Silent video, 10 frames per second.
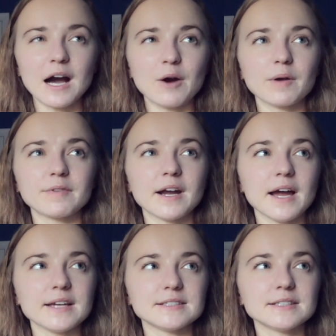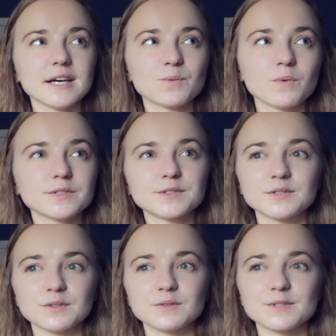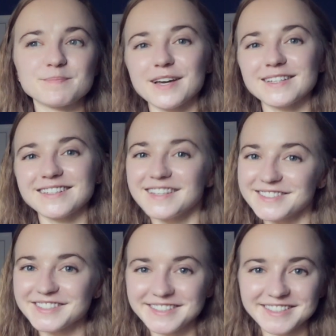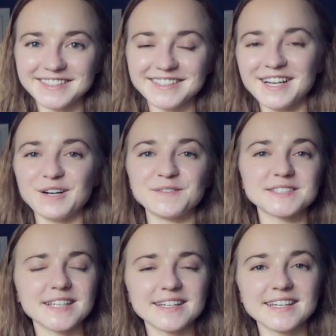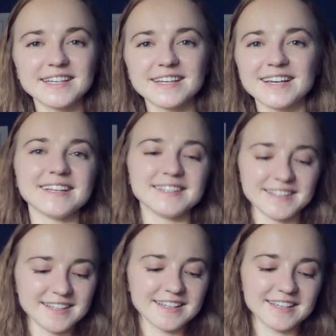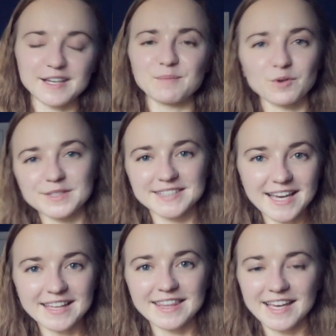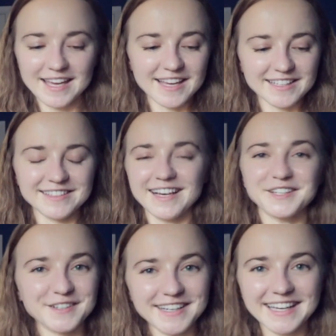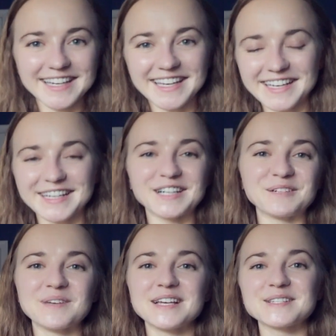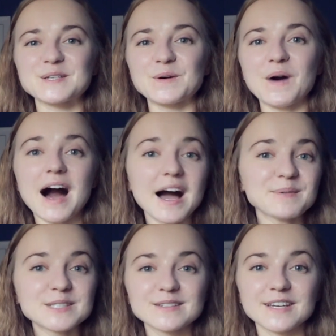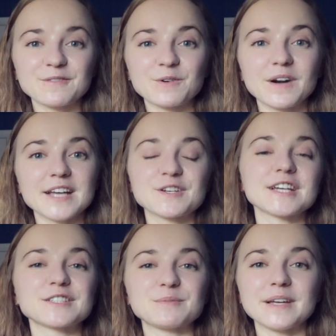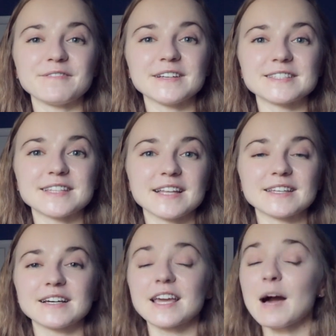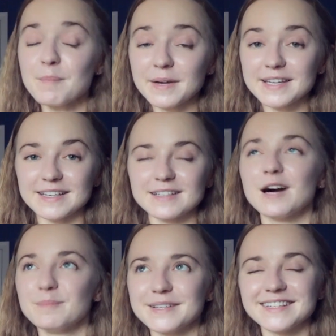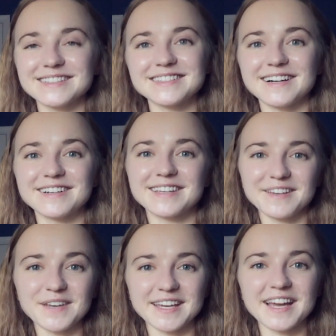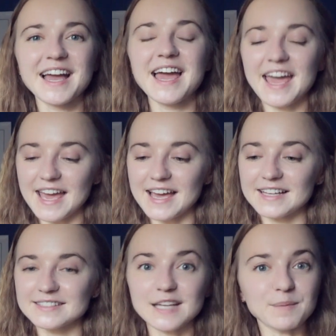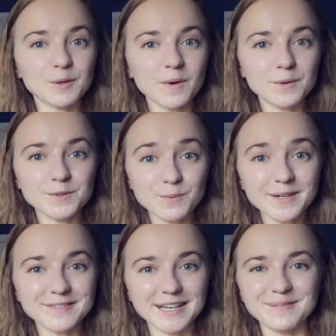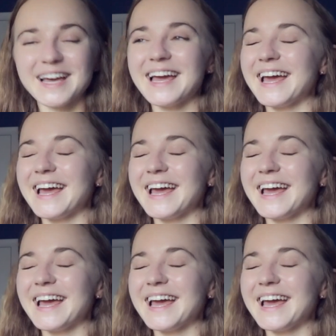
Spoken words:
However, I did not want to spend another year of studying and getting more debt and not earning any income. So I was looking for educational benefits that companies are giving, and Capital One was one of them.